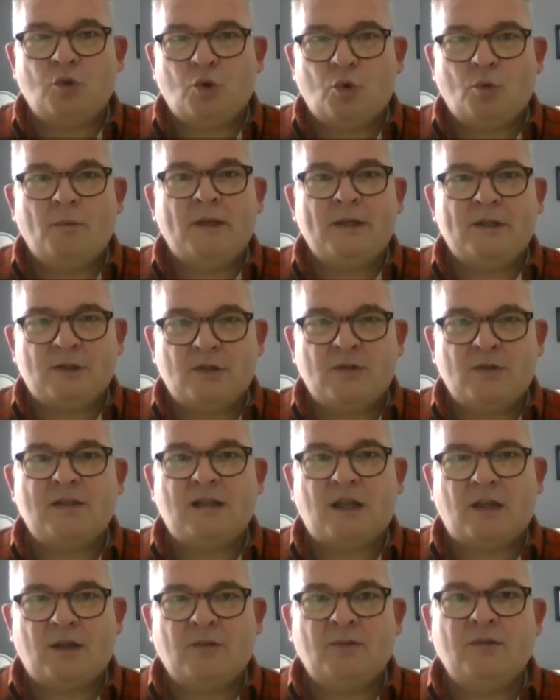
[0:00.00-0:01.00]
normally do
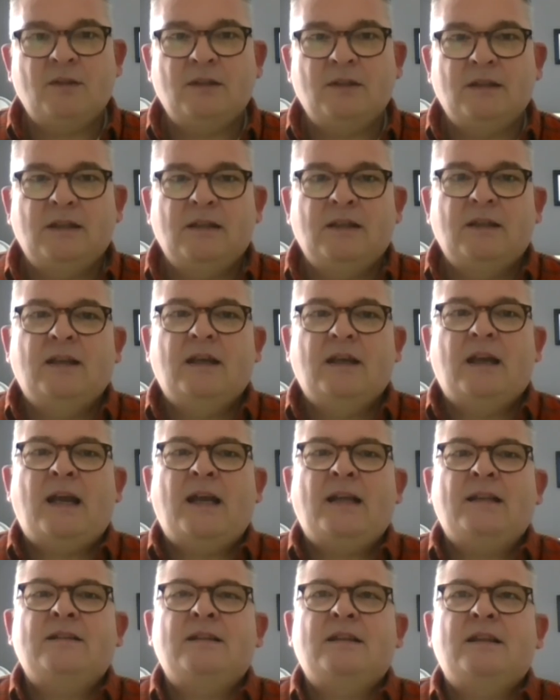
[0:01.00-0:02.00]
so,
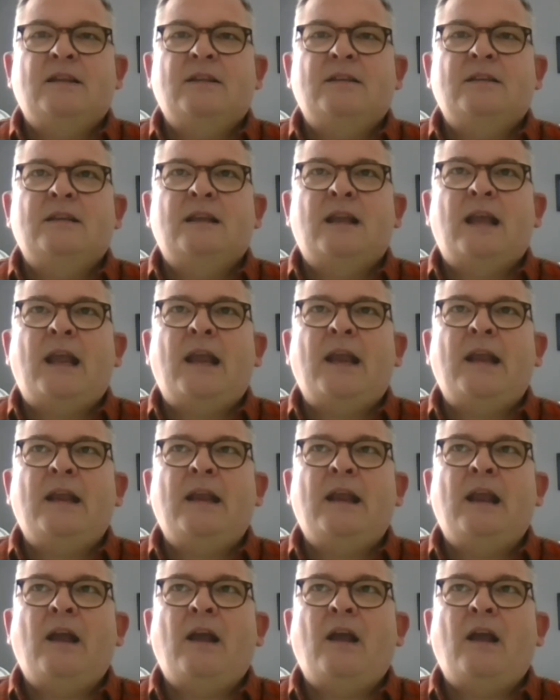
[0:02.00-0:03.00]
and that
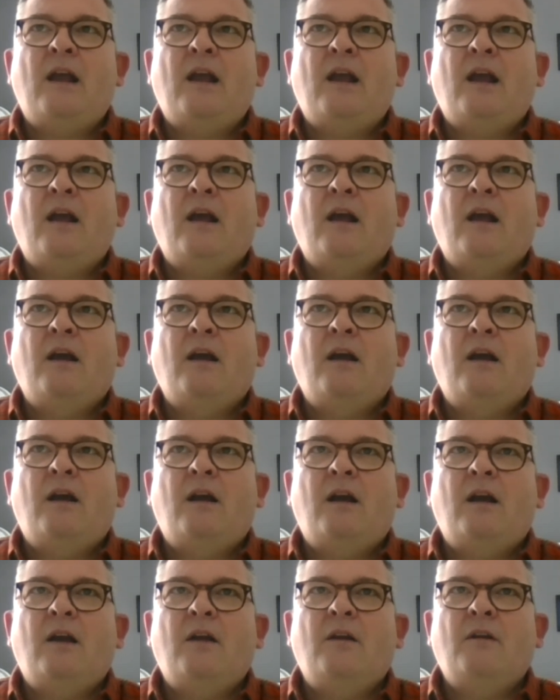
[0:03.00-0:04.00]
they
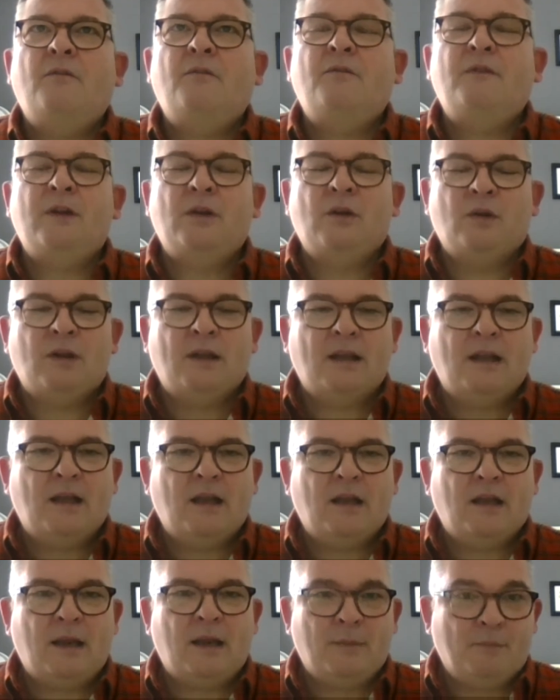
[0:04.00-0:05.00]
feel
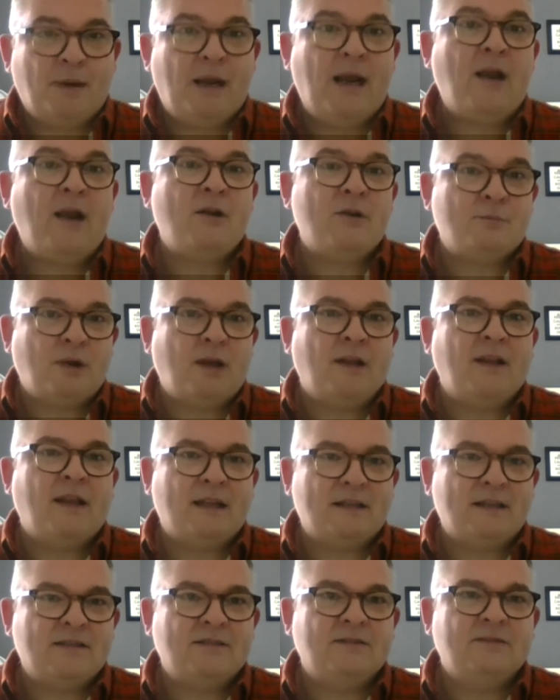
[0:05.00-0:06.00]
empowered by
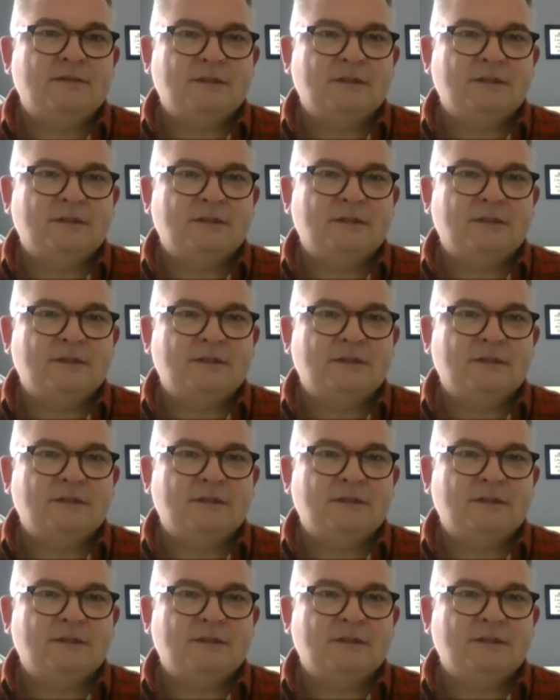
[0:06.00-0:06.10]
that.